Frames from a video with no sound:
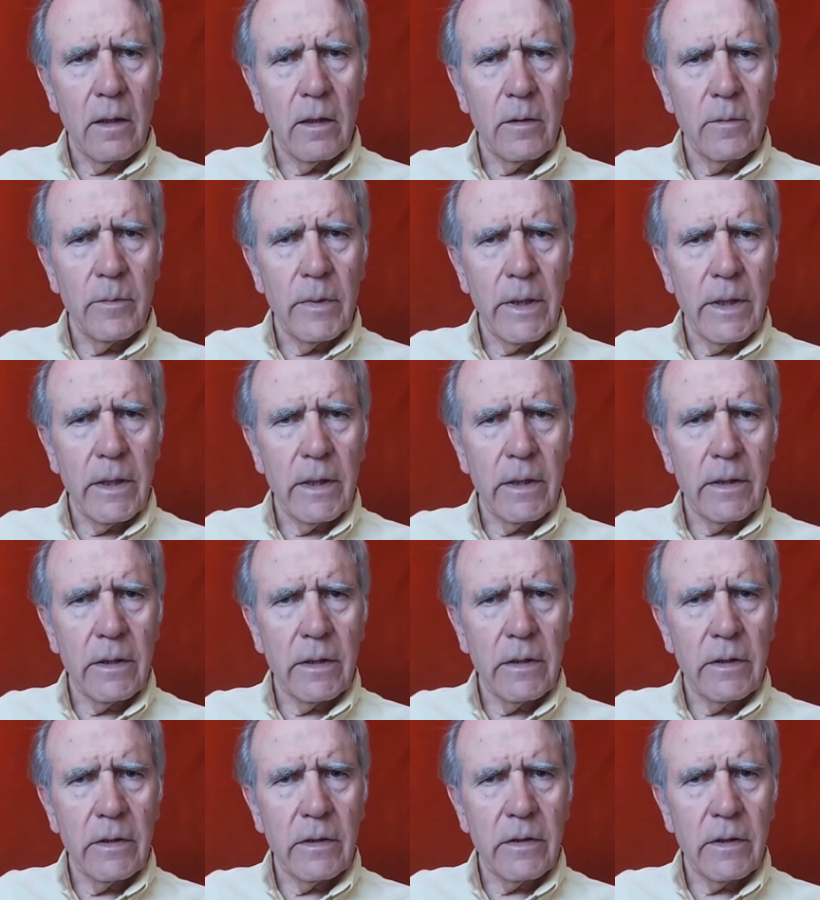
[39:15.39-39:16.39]
All
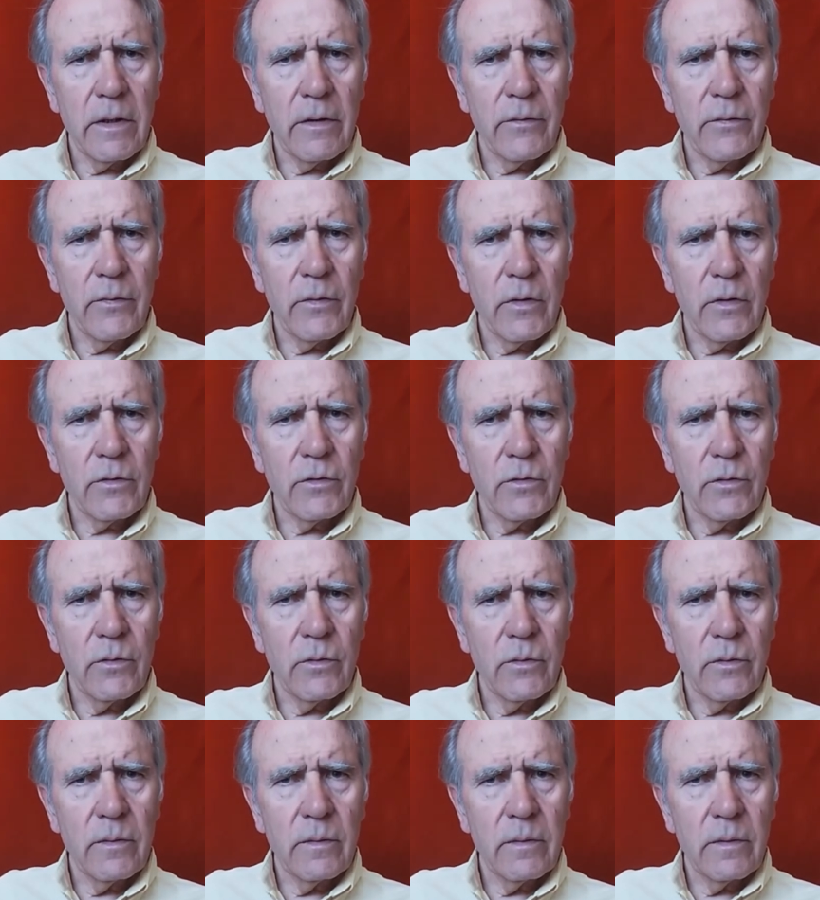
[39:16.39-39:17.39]
being is therefore
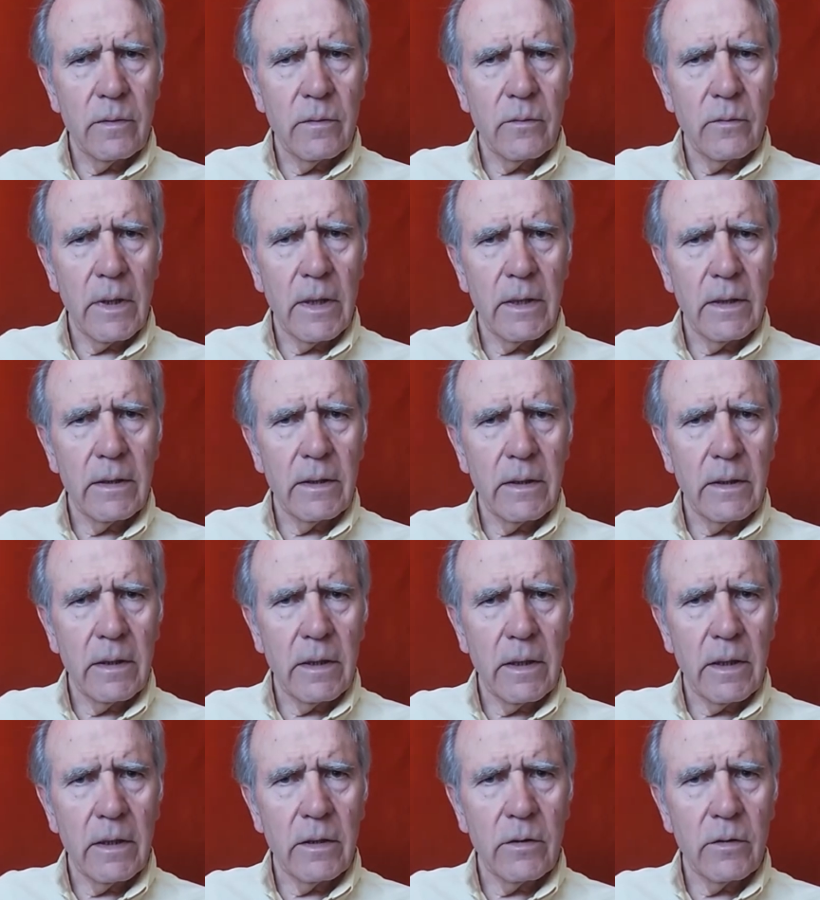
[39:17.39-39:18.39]
true, one,
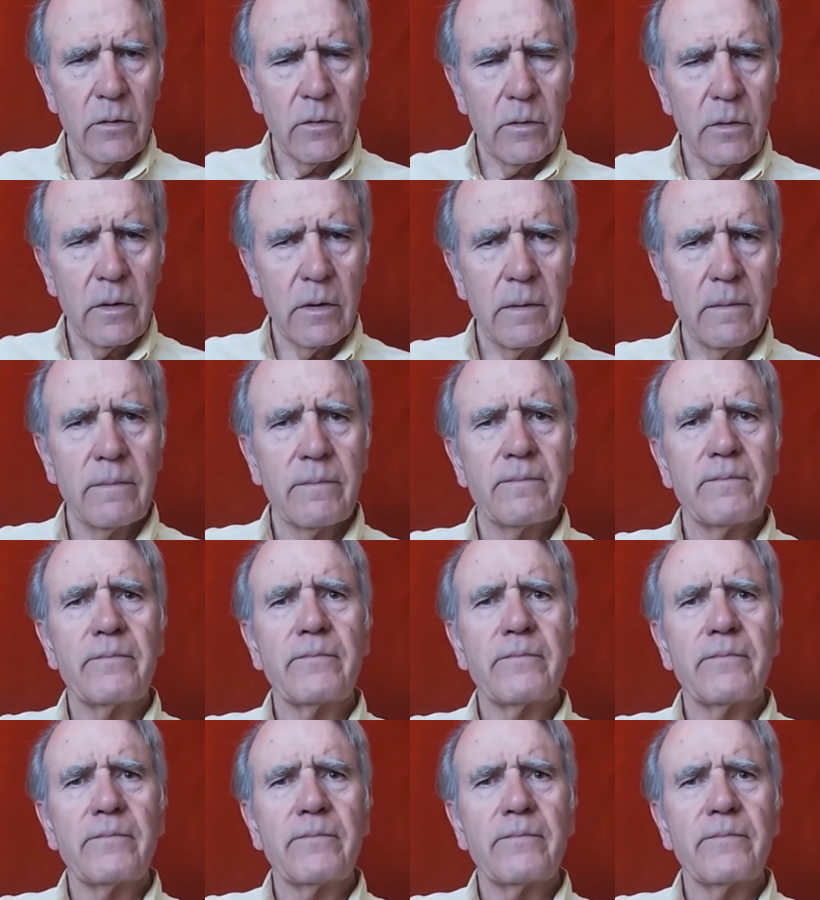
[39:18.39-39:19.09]
and good.